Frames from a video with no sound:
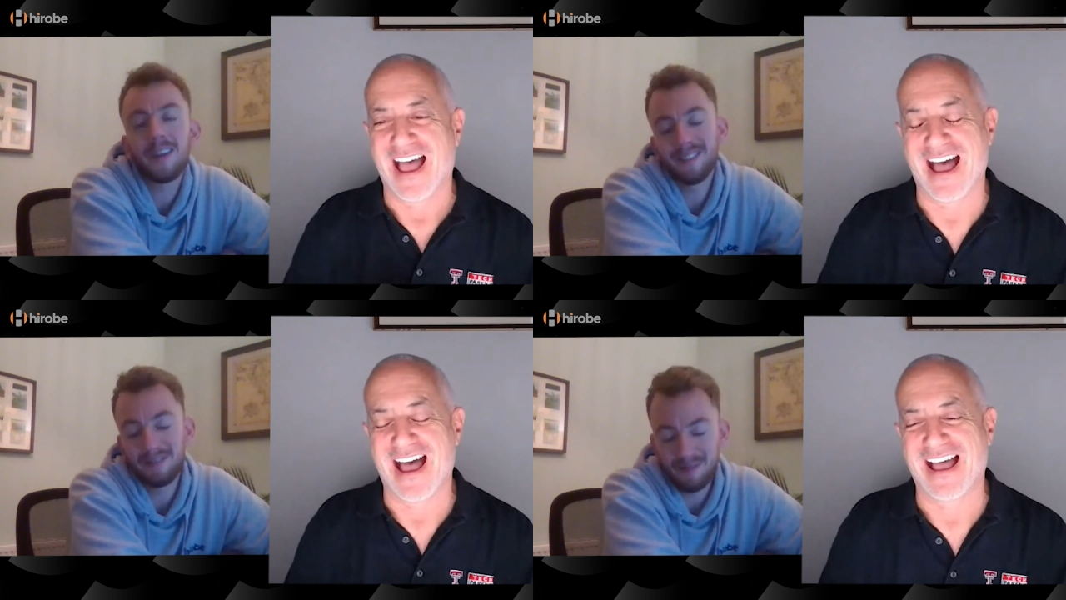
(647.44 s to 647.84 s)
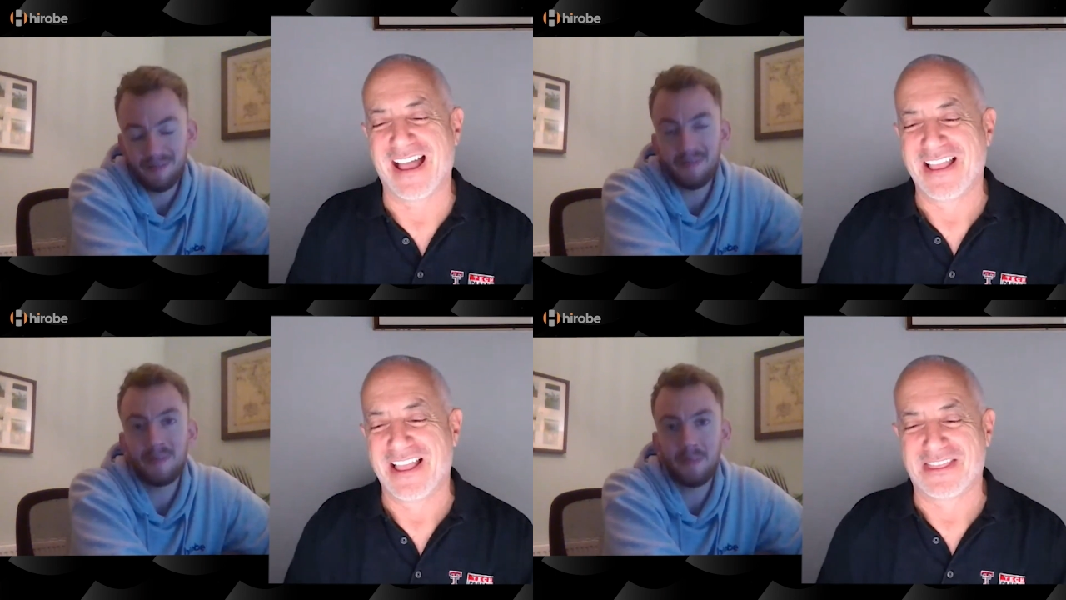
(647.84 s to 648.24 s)
Speaker 1: uh,
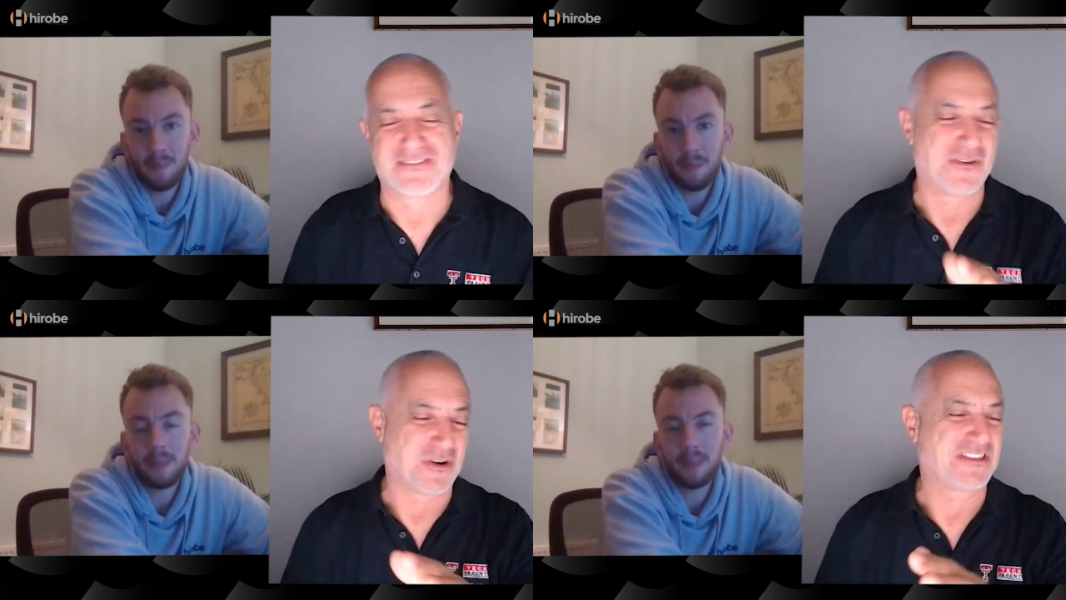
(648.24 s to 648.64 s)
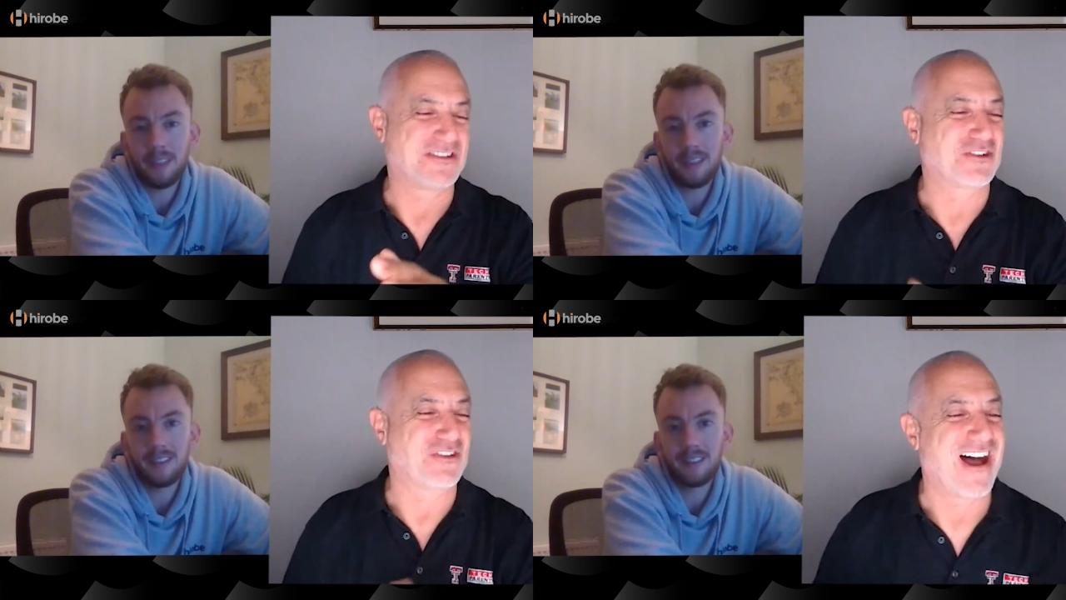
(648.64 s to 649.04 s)
the Fourth of
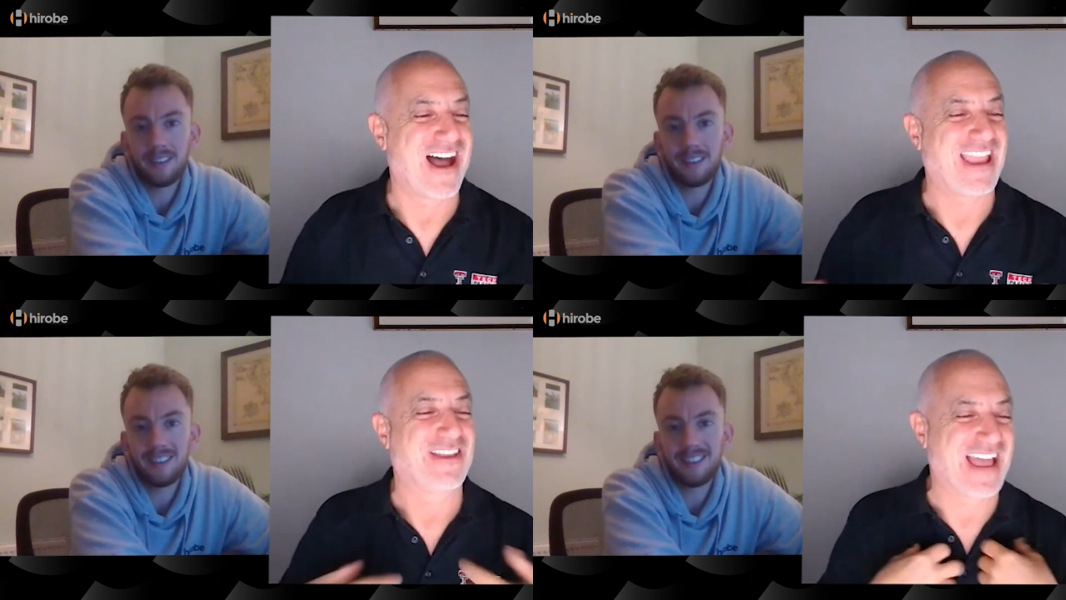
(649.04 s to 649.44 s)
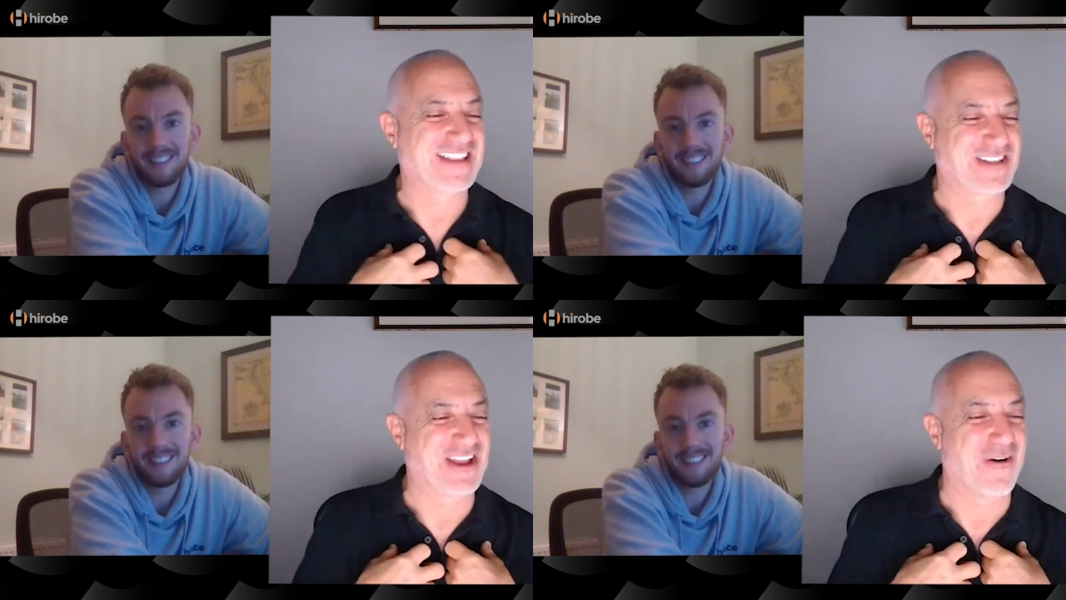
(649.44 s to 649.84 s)
July,
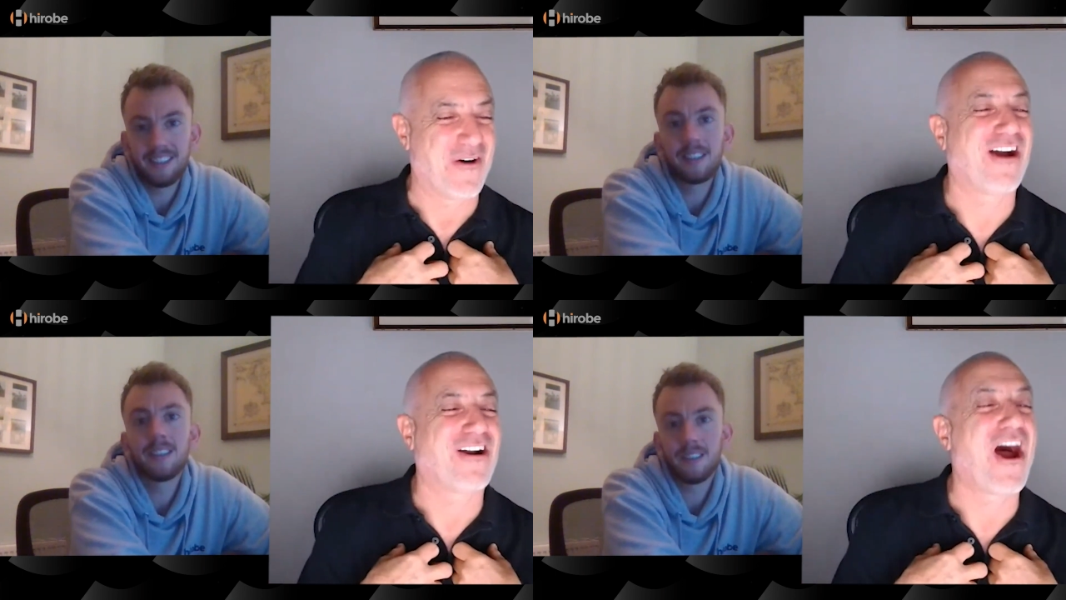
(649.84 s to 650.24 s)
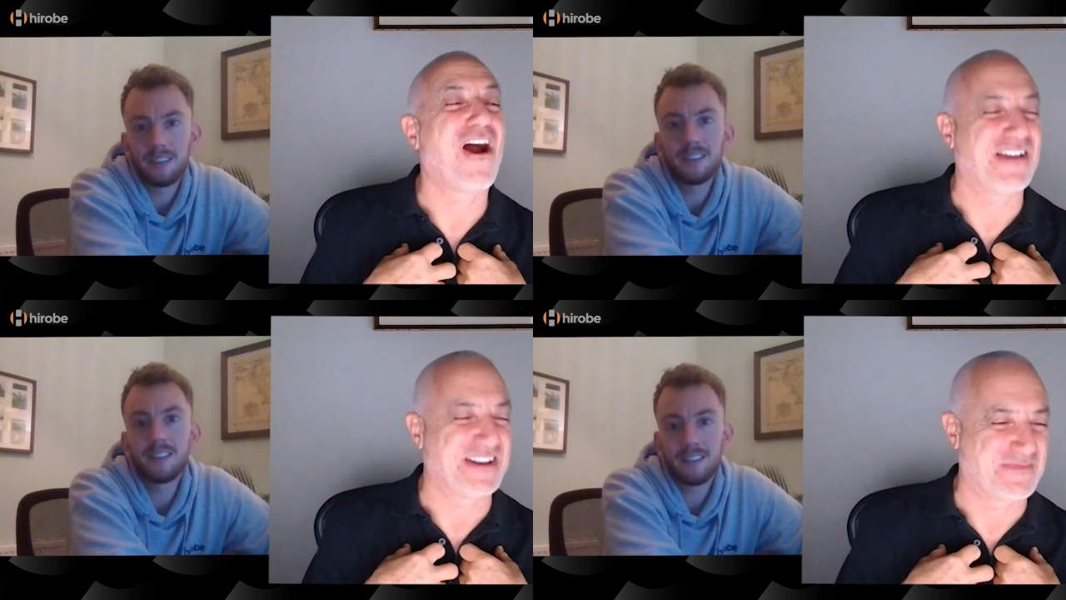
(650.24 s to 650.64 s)
that you know, our
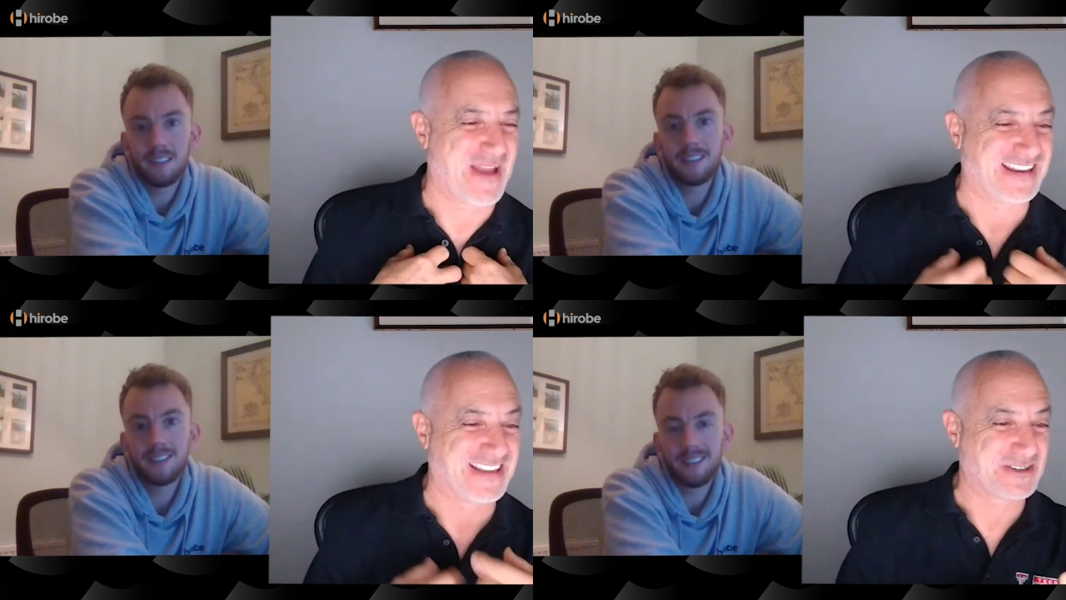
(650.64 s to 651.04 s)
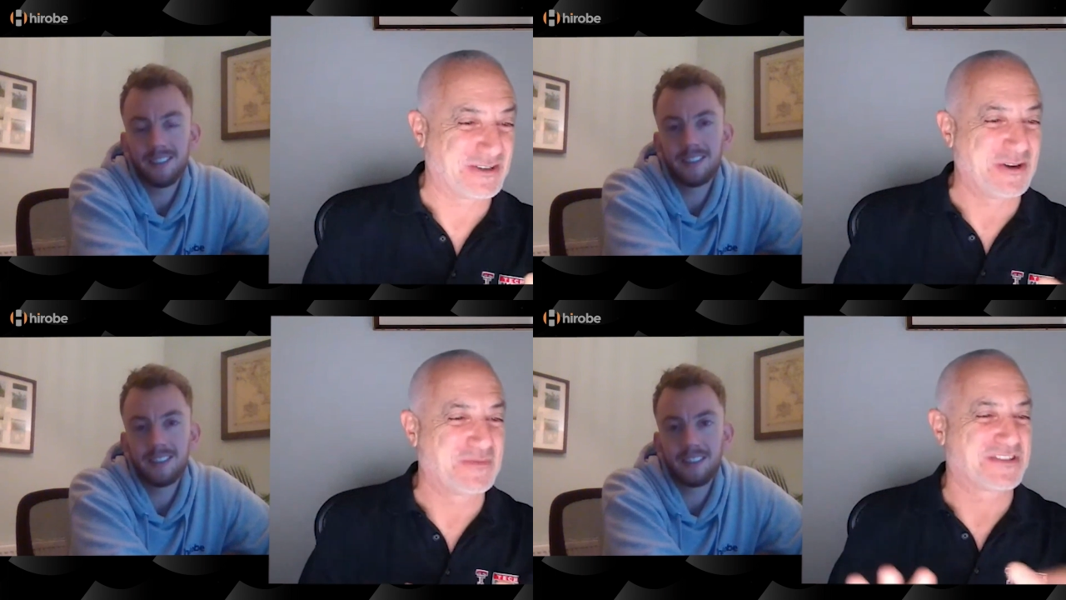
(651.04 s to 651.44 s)
our independence.
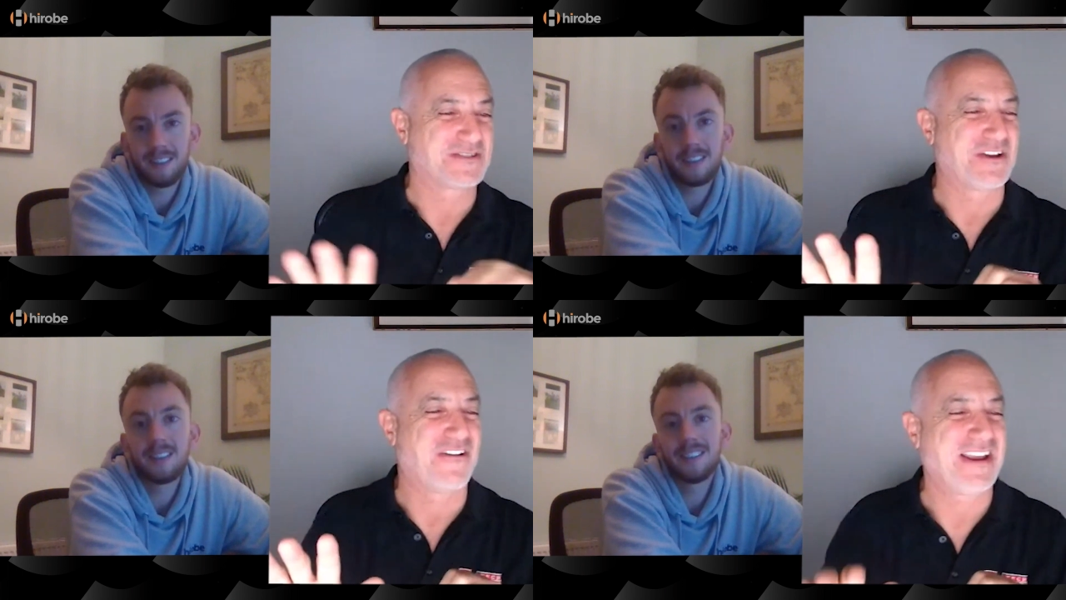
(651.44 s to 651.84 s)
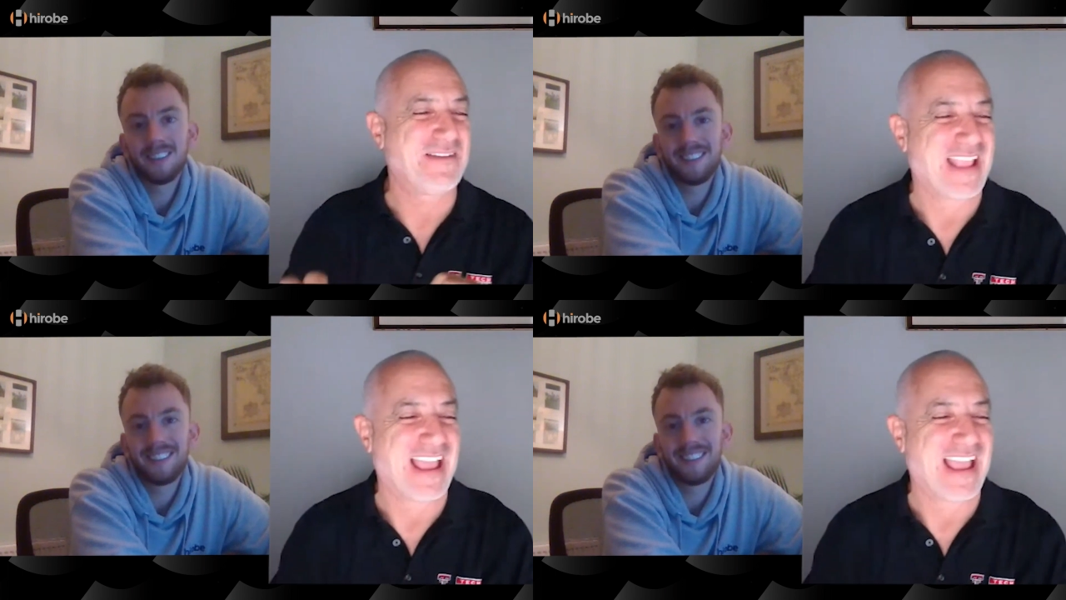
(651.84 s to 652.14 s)
Oops, sorry.